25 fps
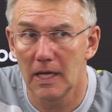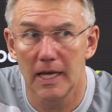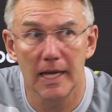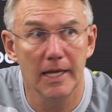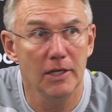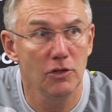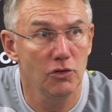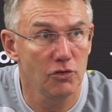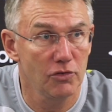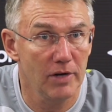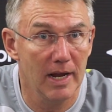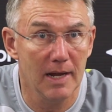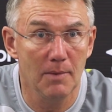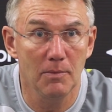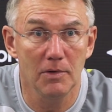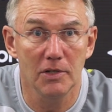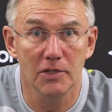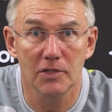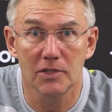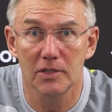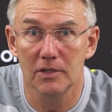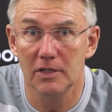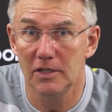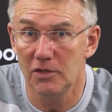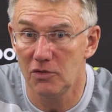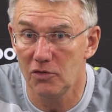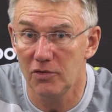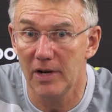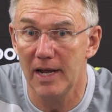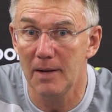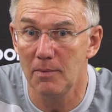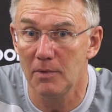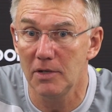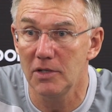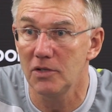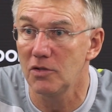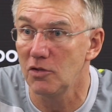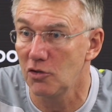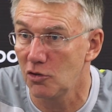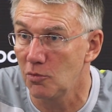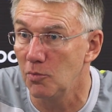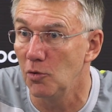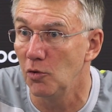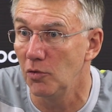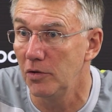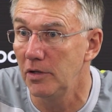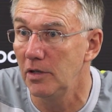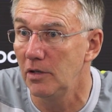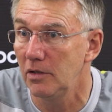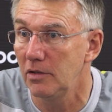He's trained with us this
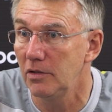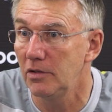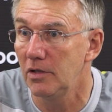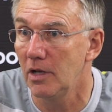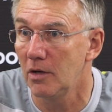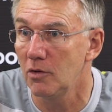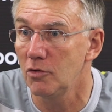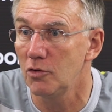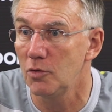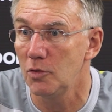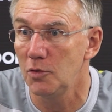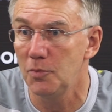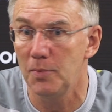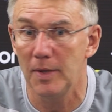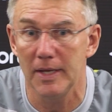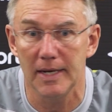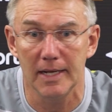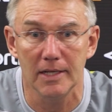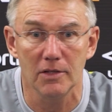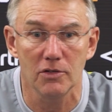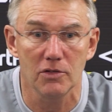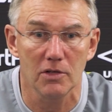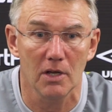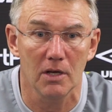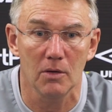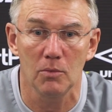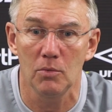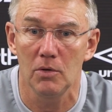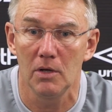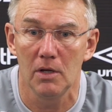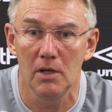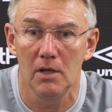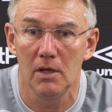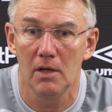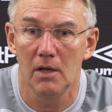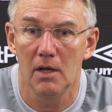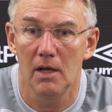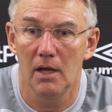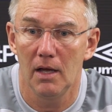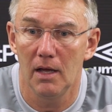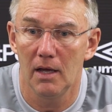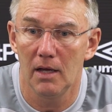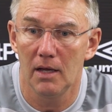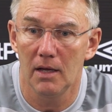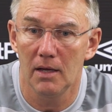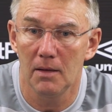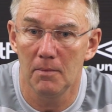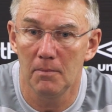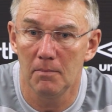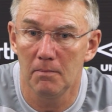morning. No, so he's been in, so
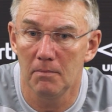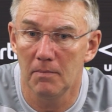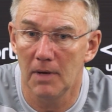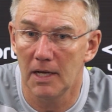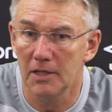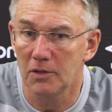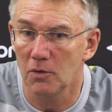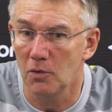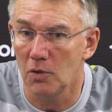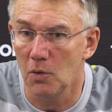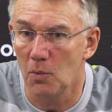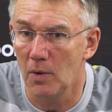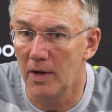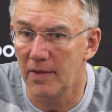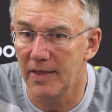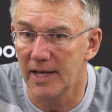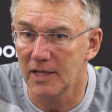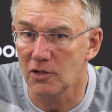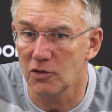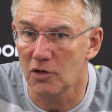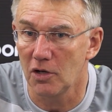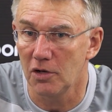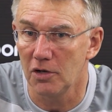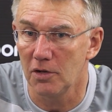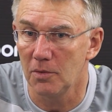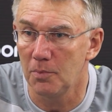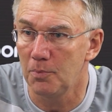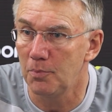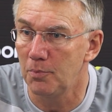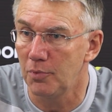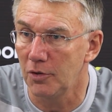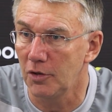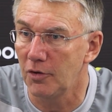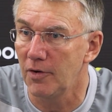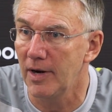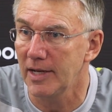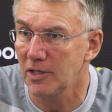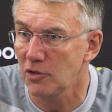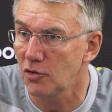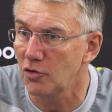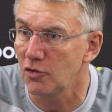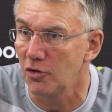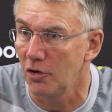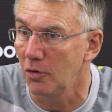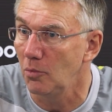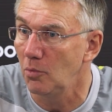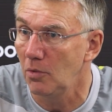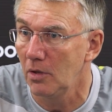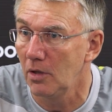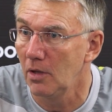I don't know where that's going to progress
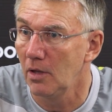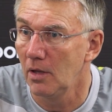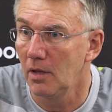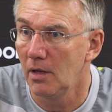to.